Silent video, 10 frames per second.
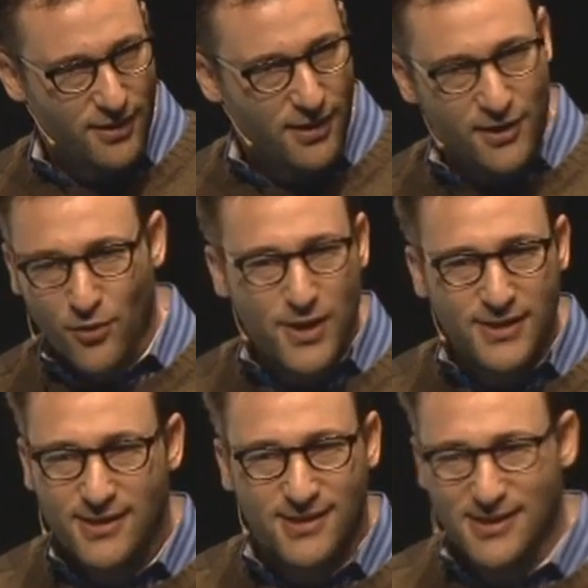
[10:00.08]
And the
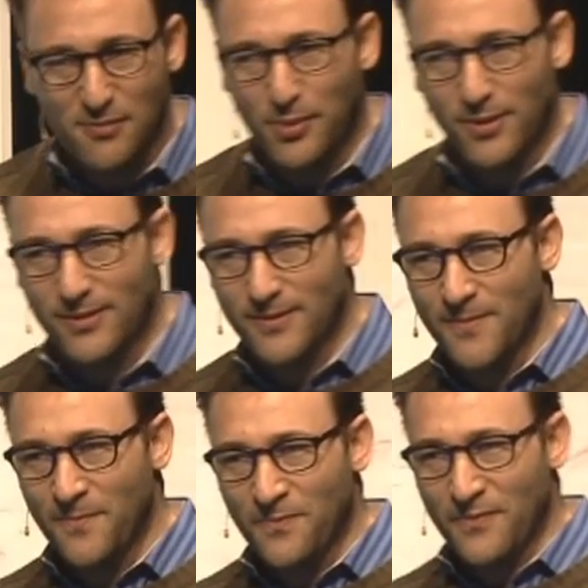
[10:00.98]
reason is simple.
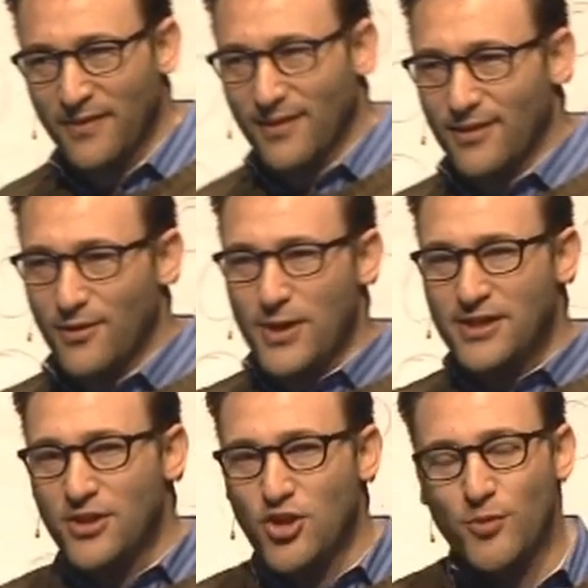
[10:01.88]
The
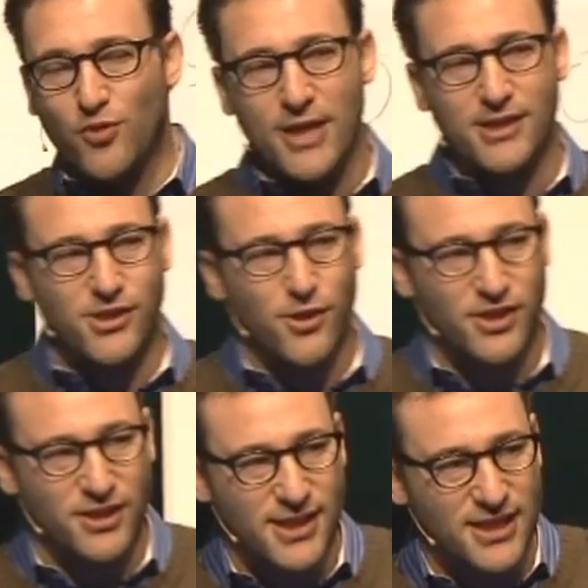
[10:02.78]
reason the human race is so
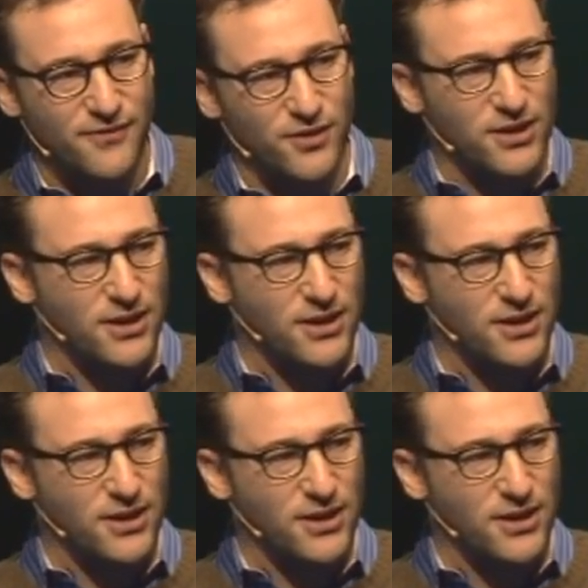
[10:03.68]
successful